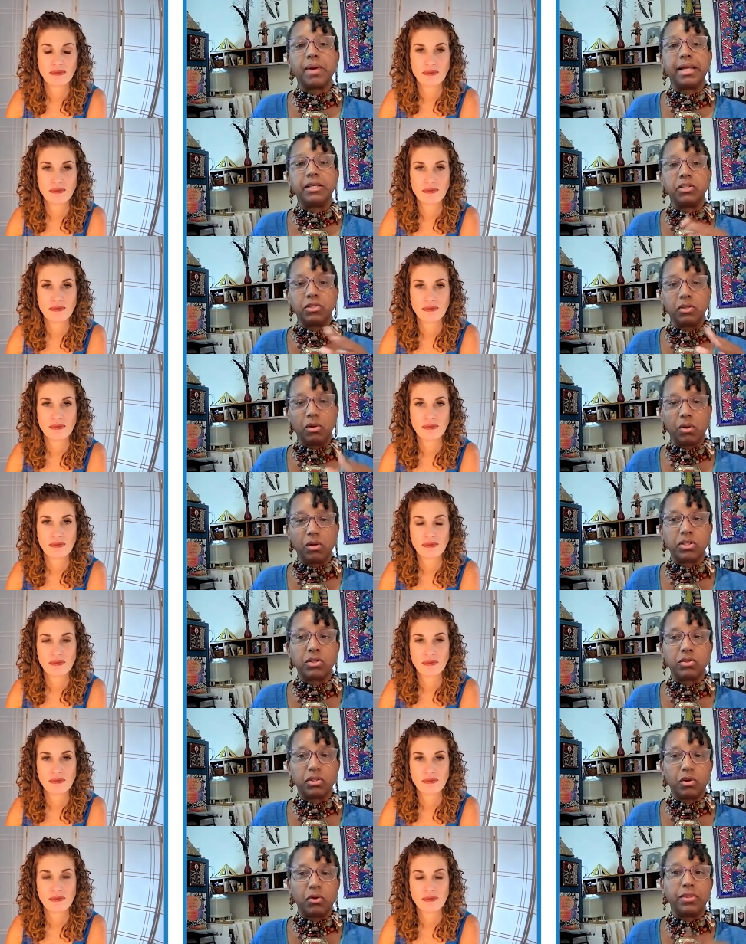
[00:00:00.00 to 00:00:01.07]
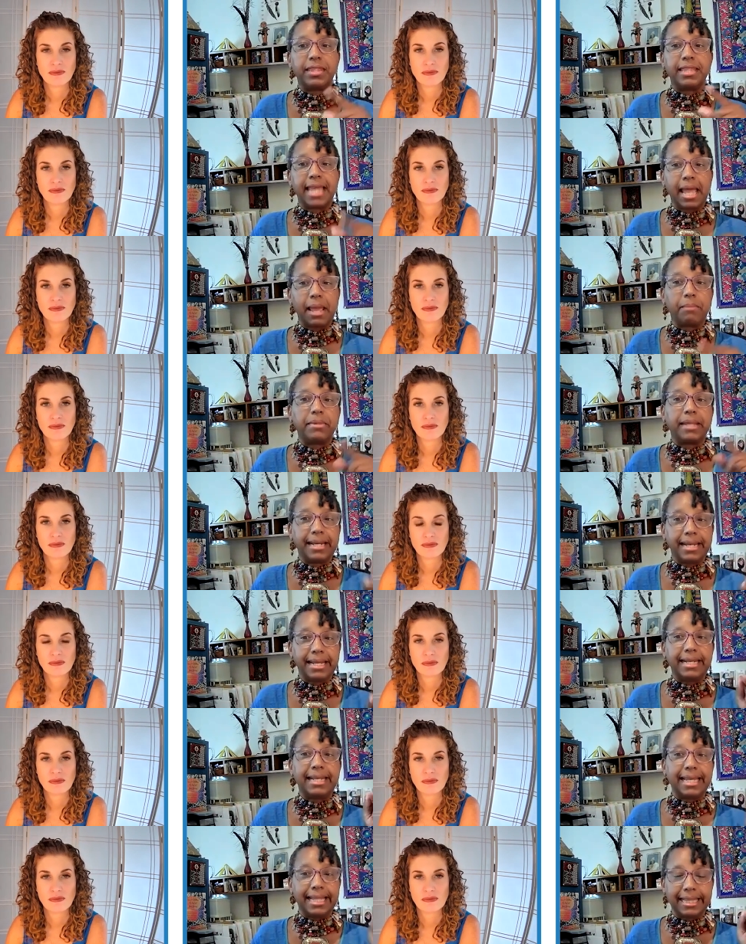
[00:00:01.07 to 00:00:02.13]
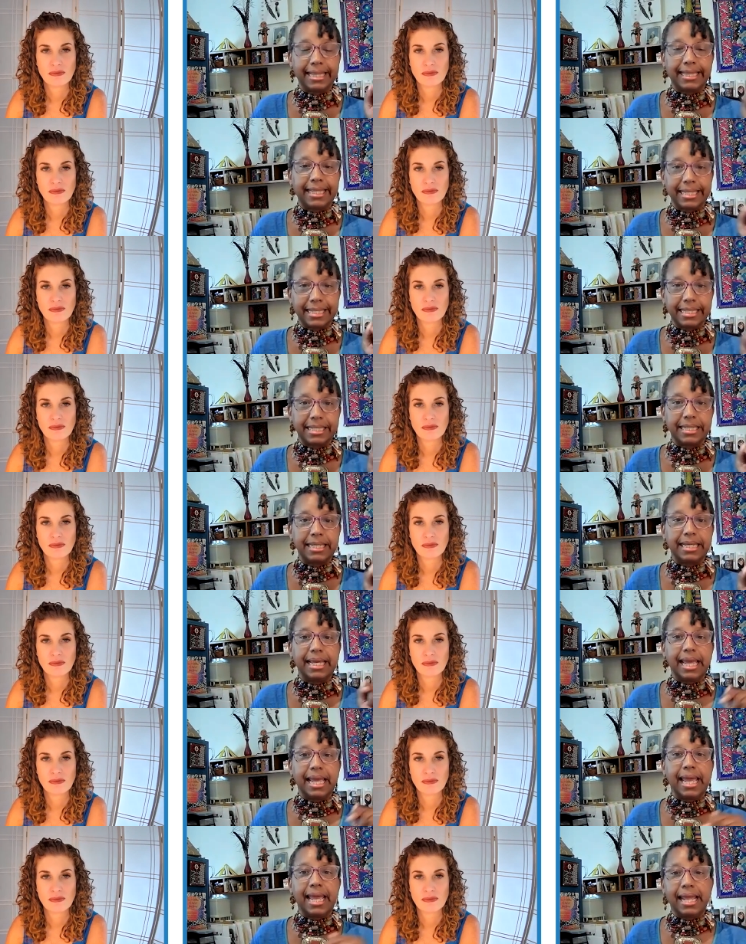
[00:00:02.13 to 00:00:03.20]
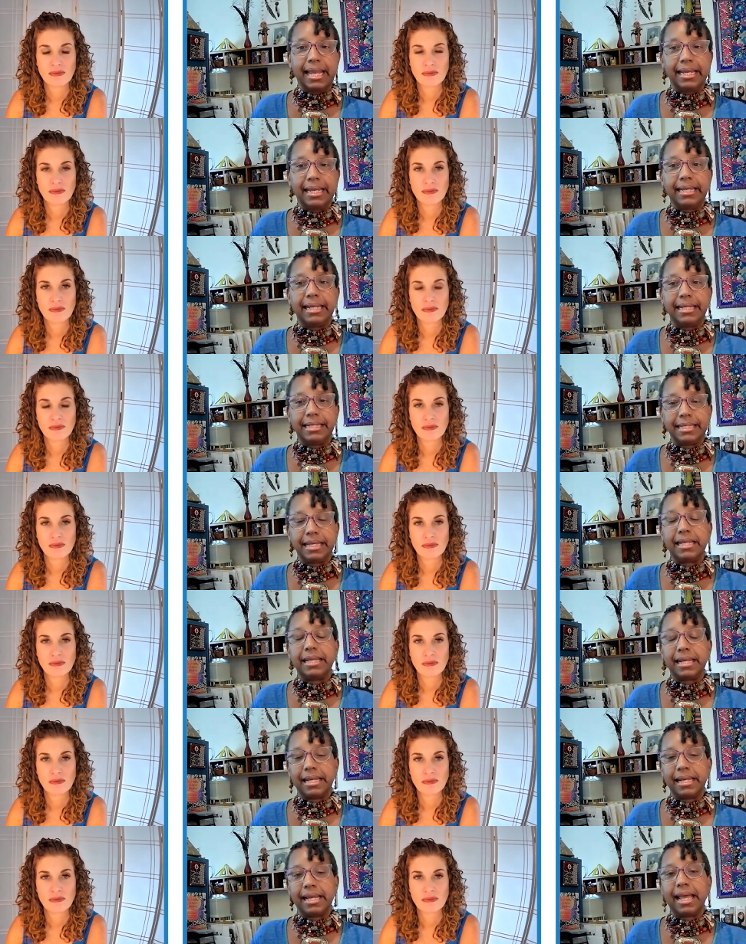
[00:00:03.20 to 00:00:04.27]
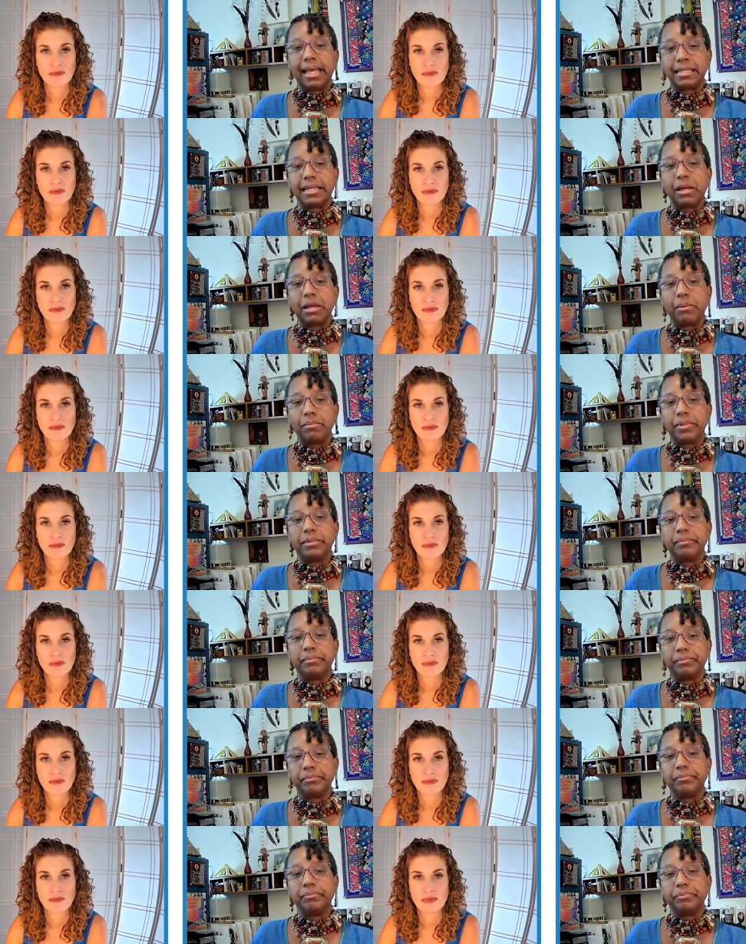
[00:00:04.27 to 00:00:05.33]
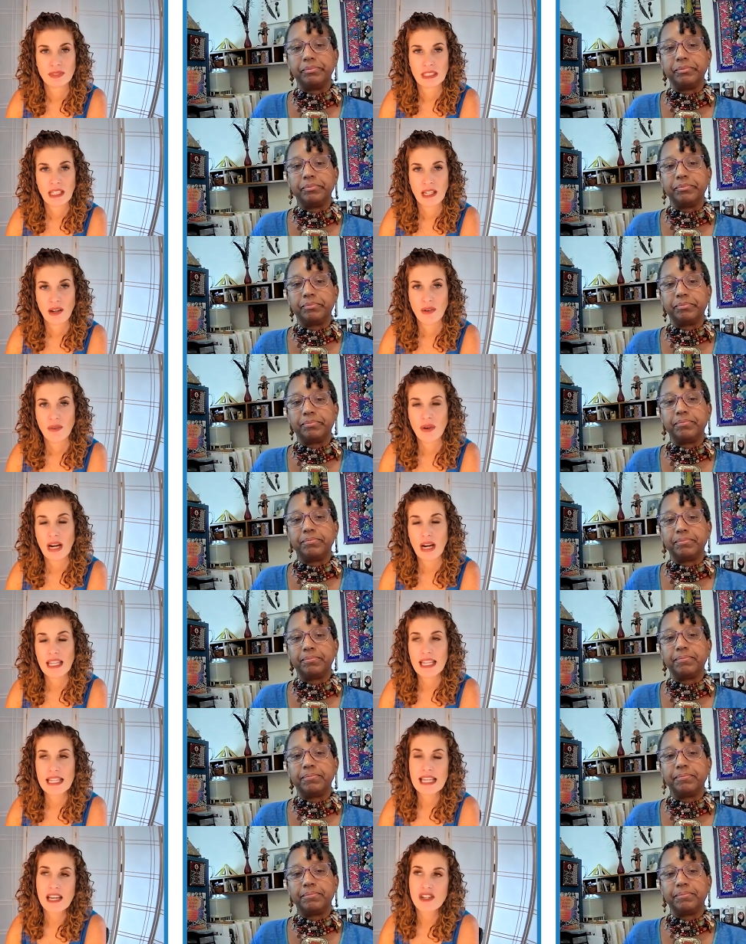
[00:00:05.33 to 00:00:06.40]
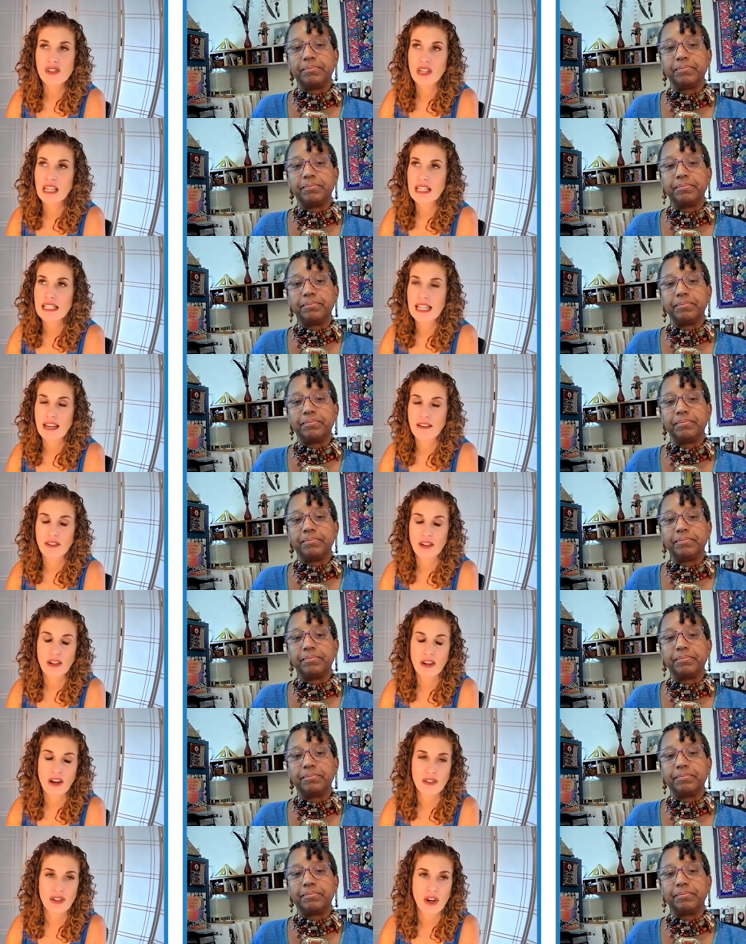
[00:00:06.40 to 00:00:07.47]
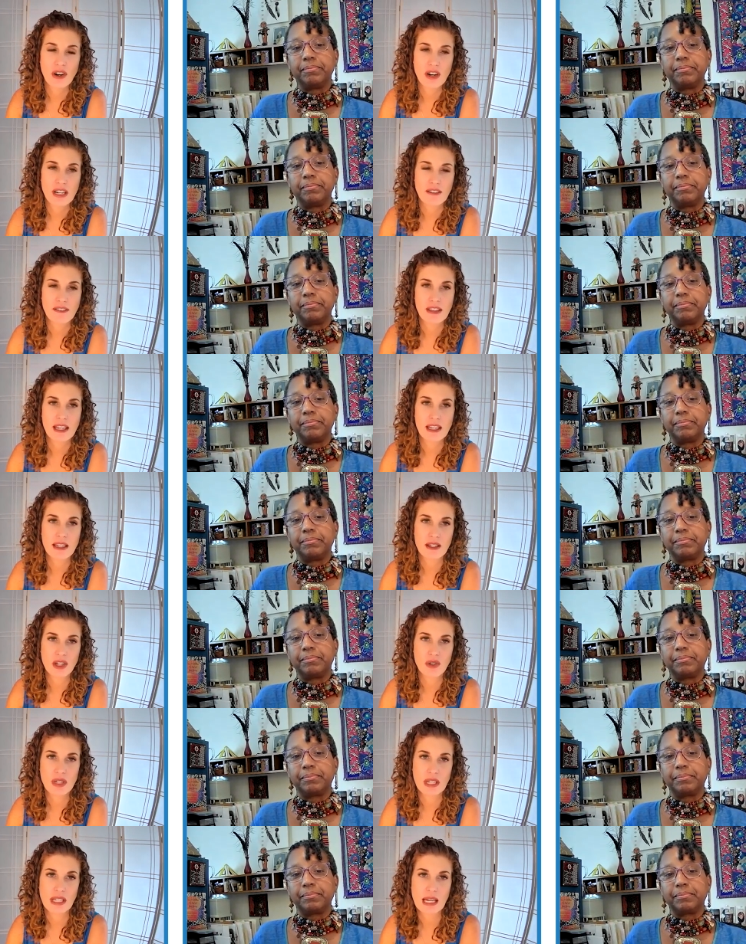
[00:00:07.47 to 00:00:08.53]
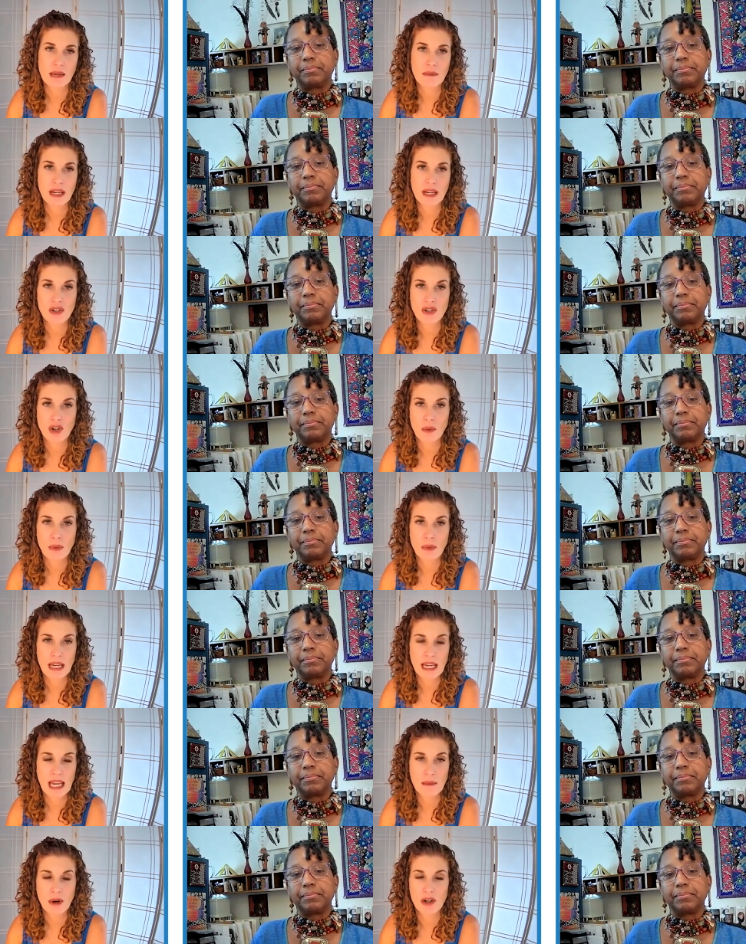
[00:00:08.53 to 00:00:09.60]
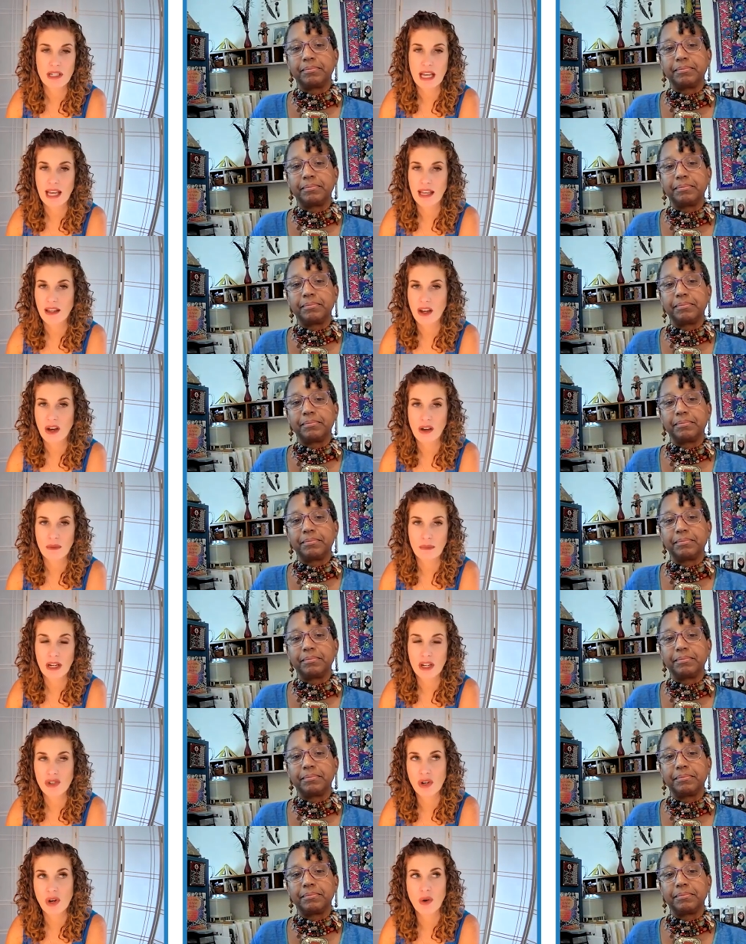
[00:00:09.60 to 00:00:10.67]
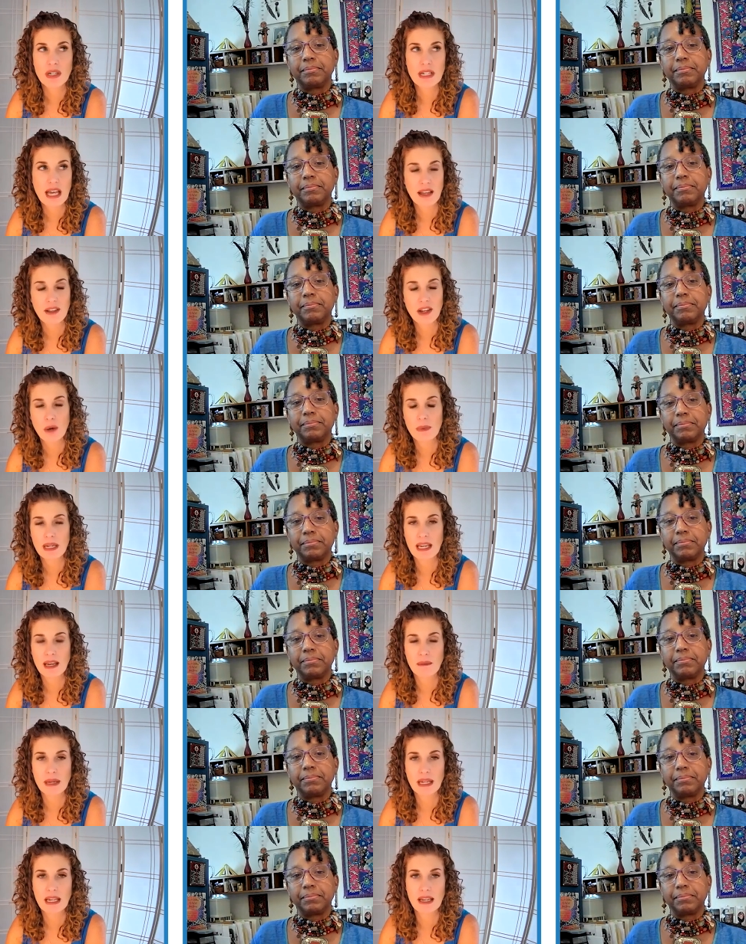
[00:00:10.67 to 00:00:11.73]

Speaker 1: I also told them they need to get this, and they said that it has helped.
Speaker 2: Right. And that's actually a safer alternative than using like Benadryl PM or Tylenol, Benadryl or Tylenol PM,